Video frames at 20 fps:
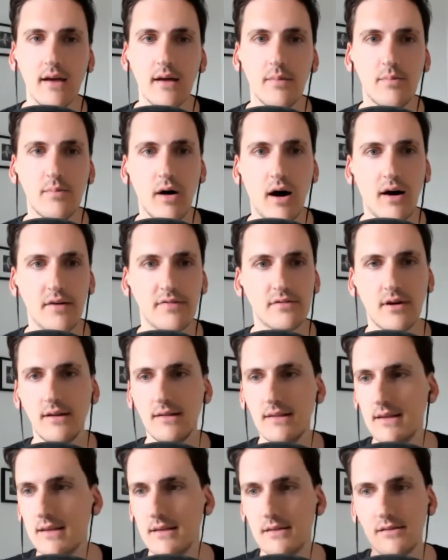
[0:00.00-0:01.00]
But after I
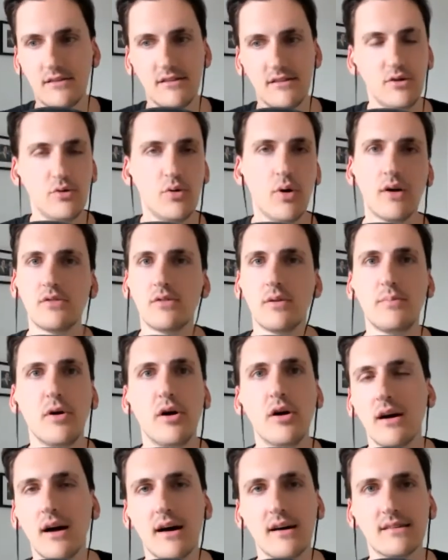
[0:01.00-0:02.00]
did two hundred
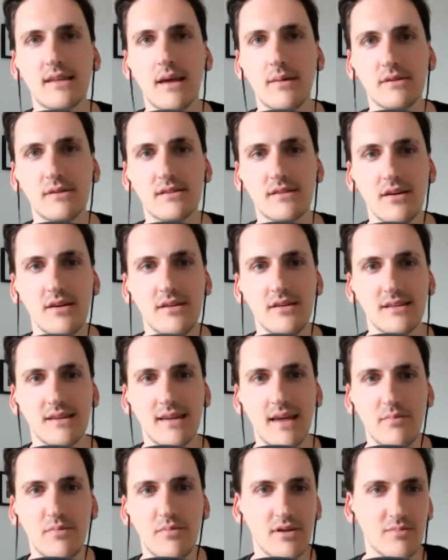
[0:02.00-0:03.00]
podcast episodes and
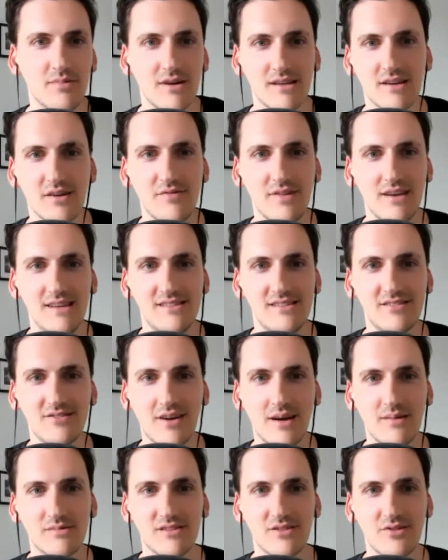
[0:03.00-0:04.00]
kept putting myself in
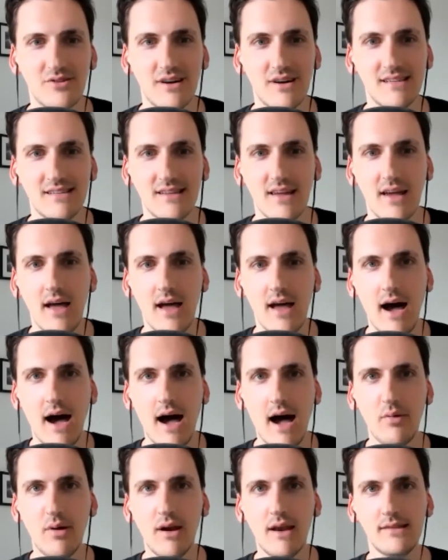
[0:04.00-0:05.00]
Instagram stories, I
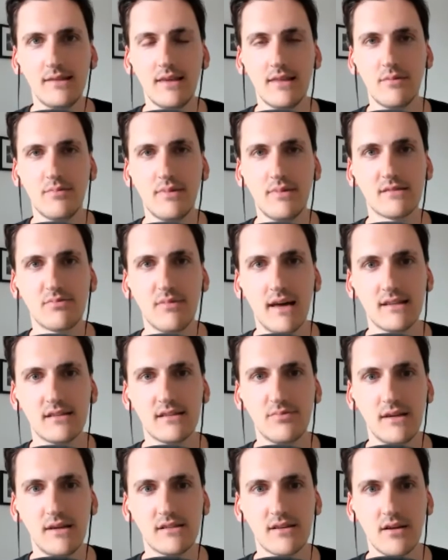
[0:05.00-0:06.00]
went and did the best man
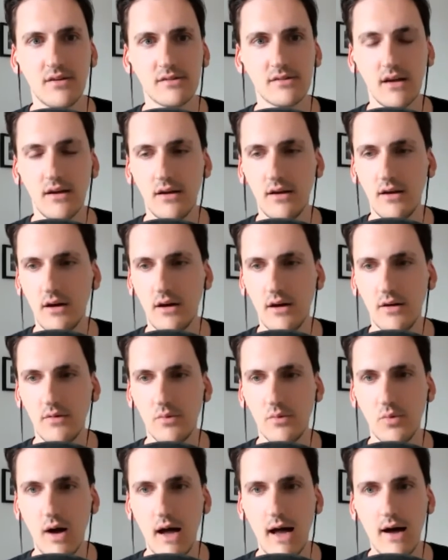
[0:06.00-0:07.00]
speech, and I was like,
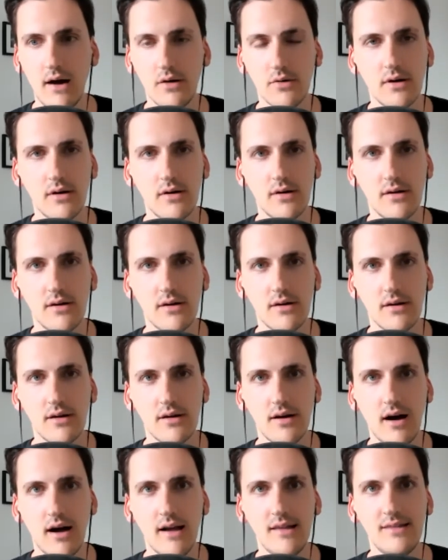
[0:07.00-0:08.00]
wow,
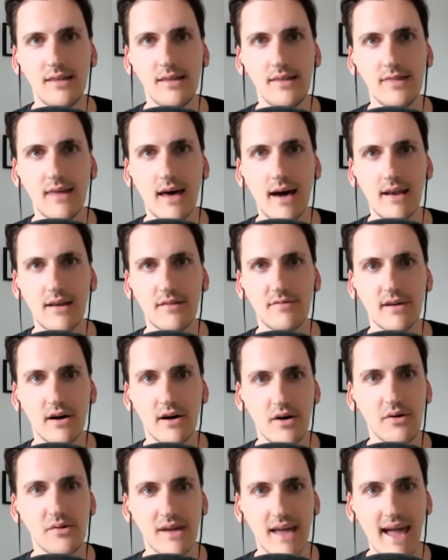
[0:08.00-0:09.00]
I did that, and it
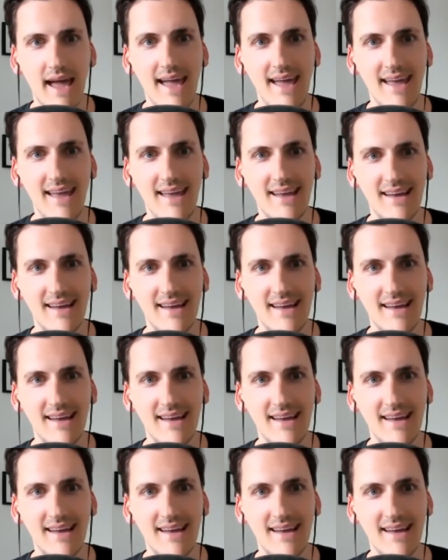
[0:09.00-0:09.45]
felt okay.